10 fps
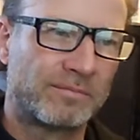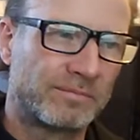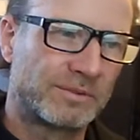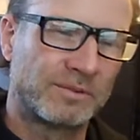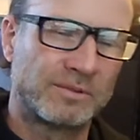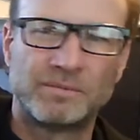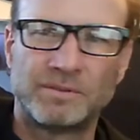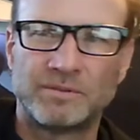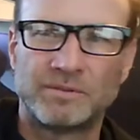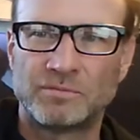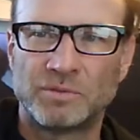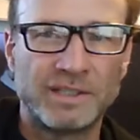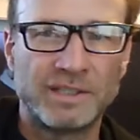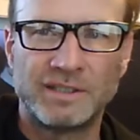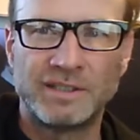So
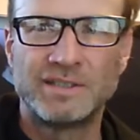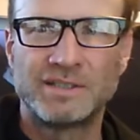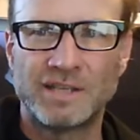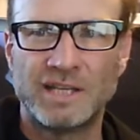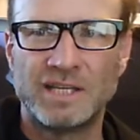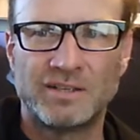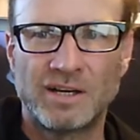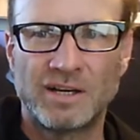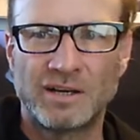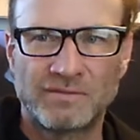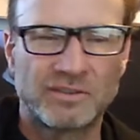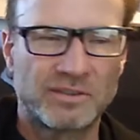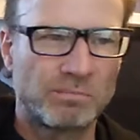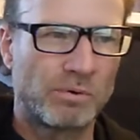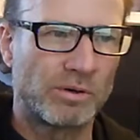running is a tough
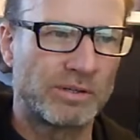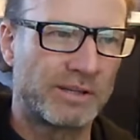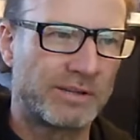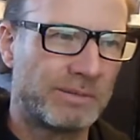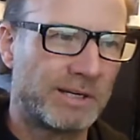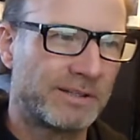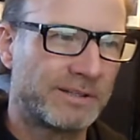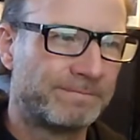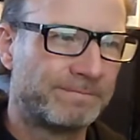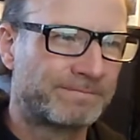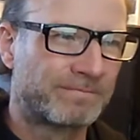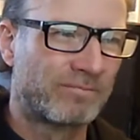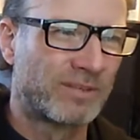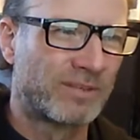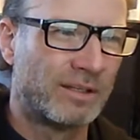sport on the body.
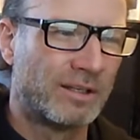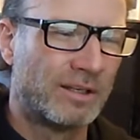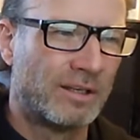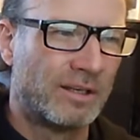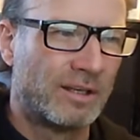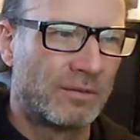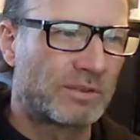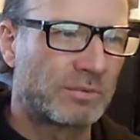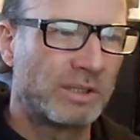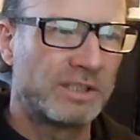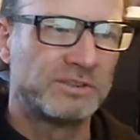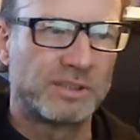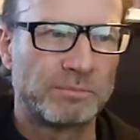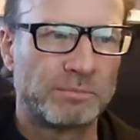What's the relationship